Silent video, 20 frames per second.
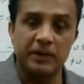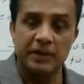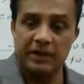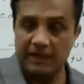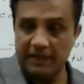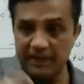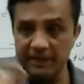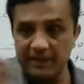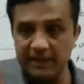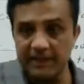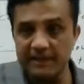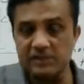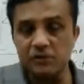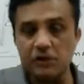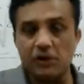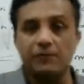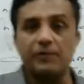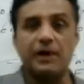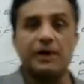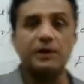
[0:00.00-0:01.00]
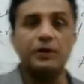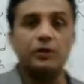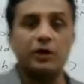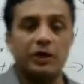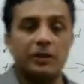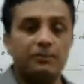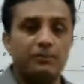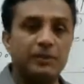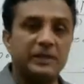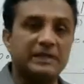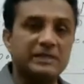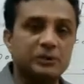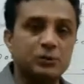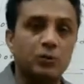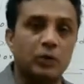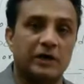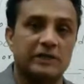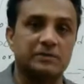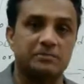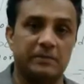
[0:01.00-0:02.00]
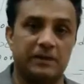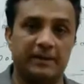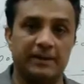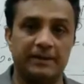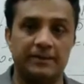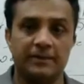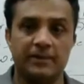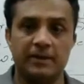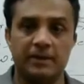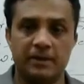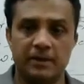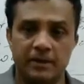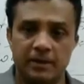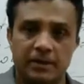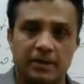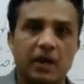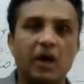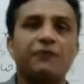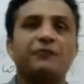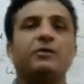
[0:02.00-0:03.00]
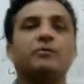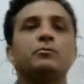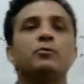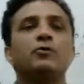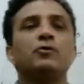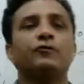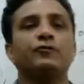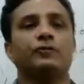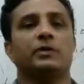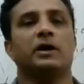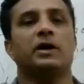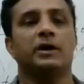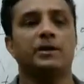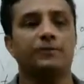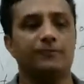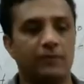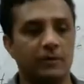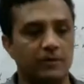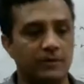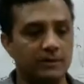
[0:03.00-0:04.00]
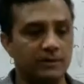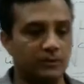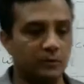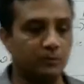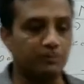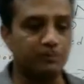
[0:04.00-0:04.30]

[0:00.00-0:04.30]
In case you have any query, please do ask me. Now we move forward to